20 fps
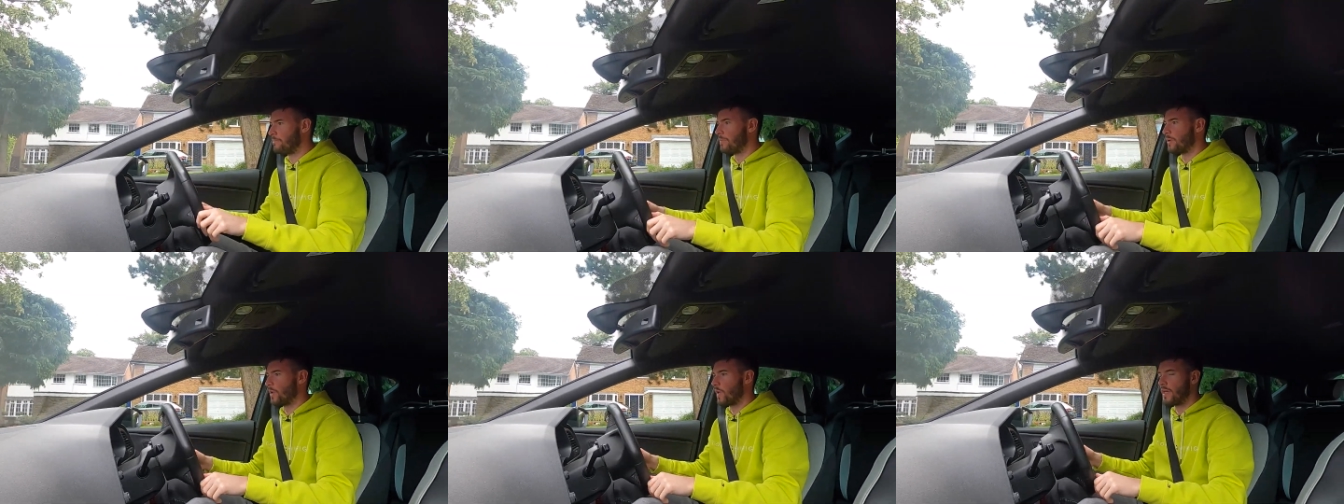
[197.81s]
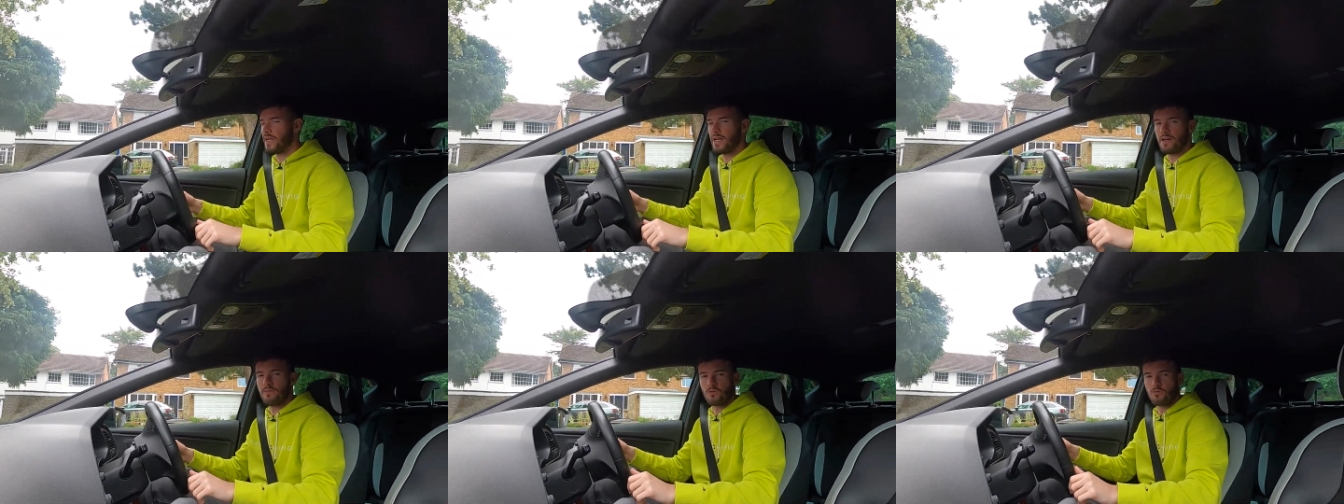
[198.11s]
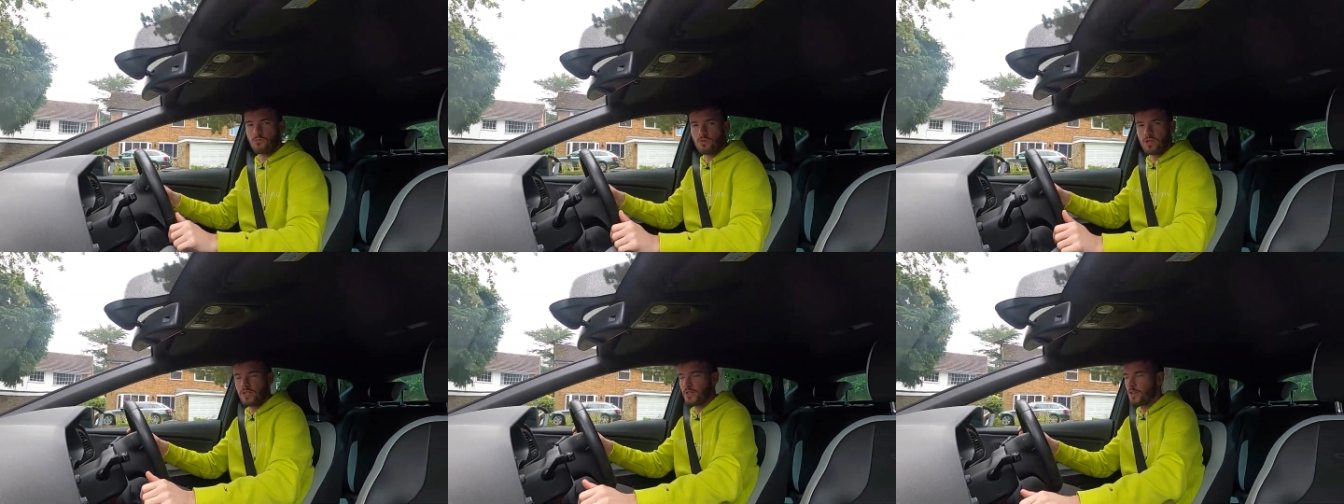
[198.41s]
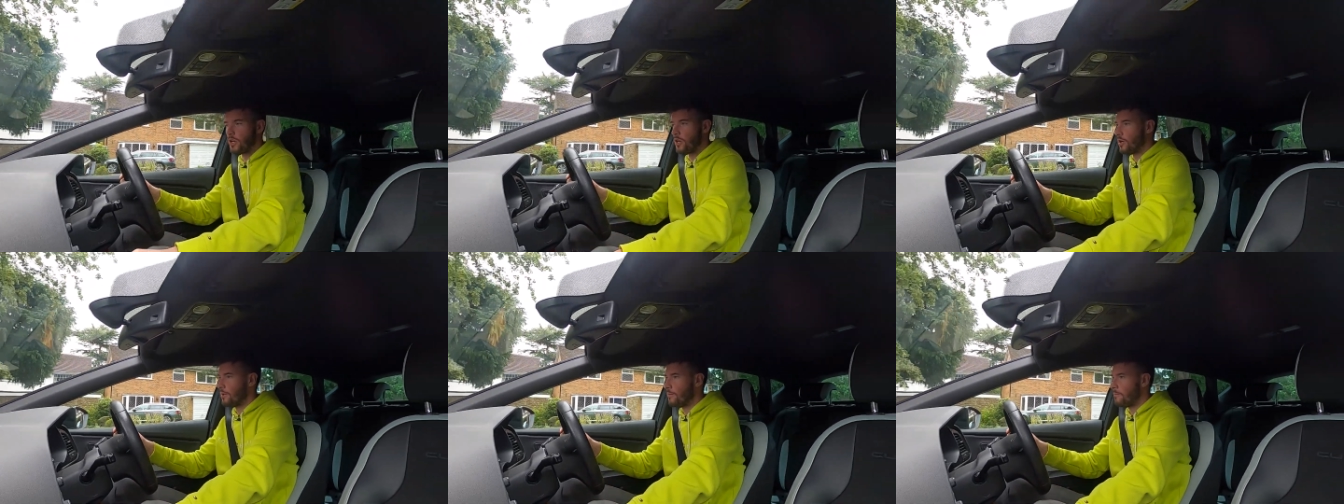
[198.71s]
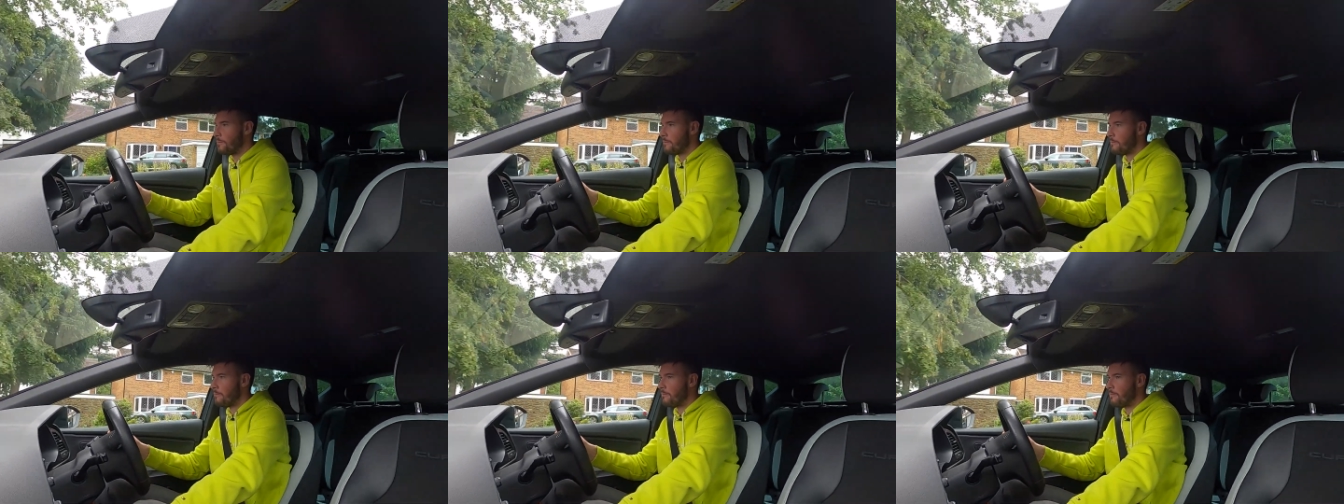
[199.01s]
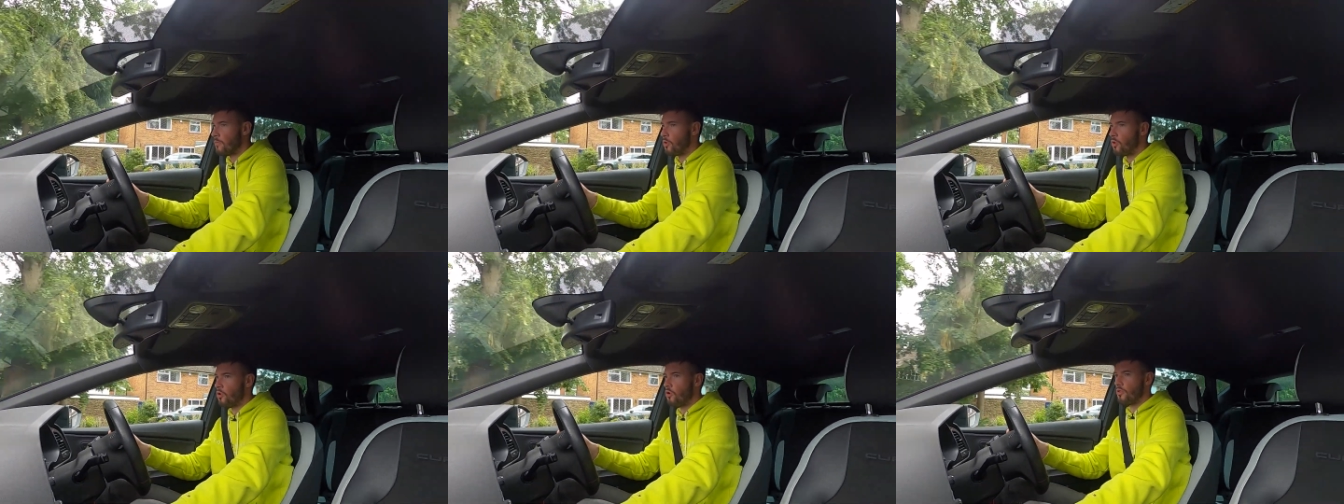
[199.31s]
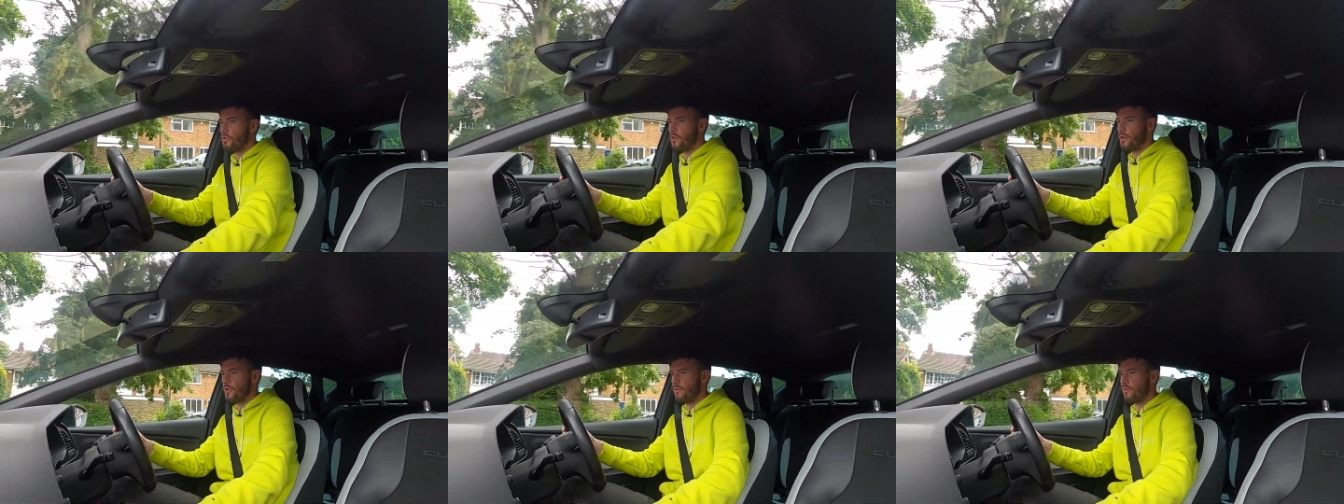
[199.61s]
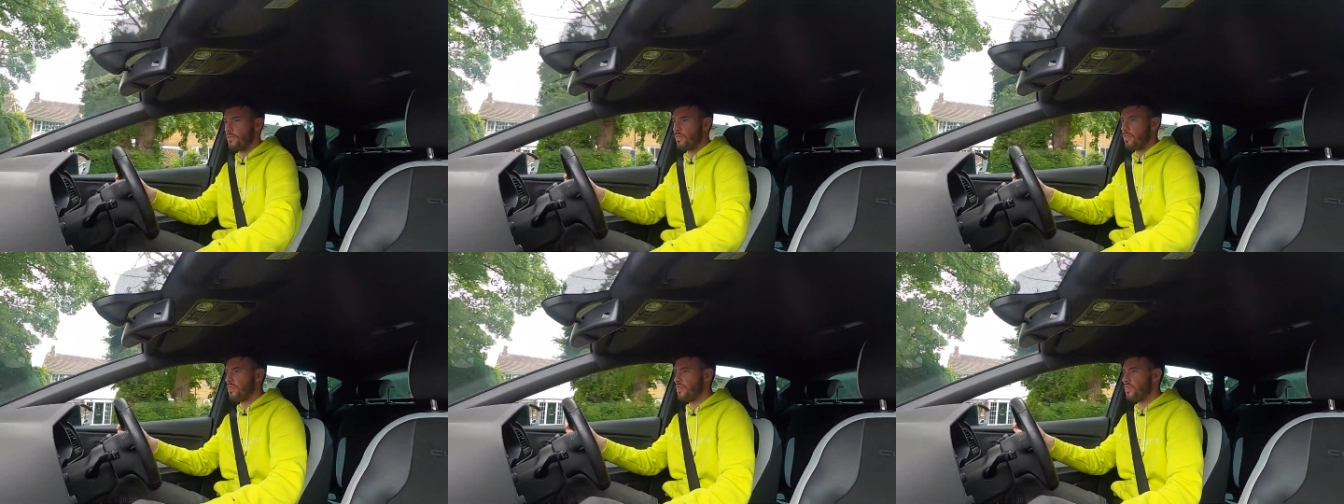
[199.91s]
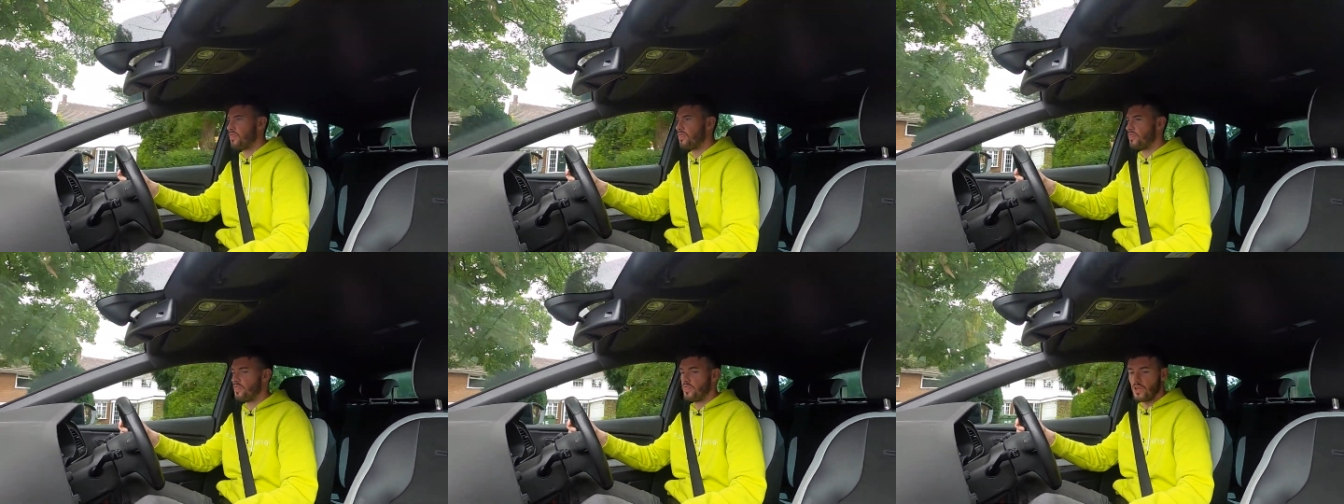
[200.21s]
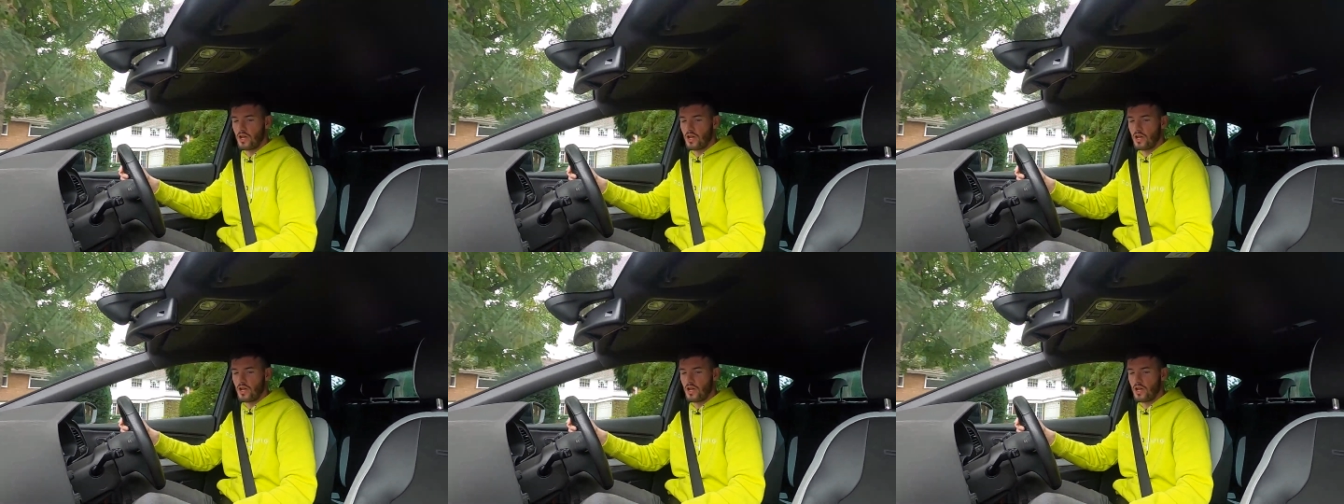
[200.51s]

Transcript: but I never really got more than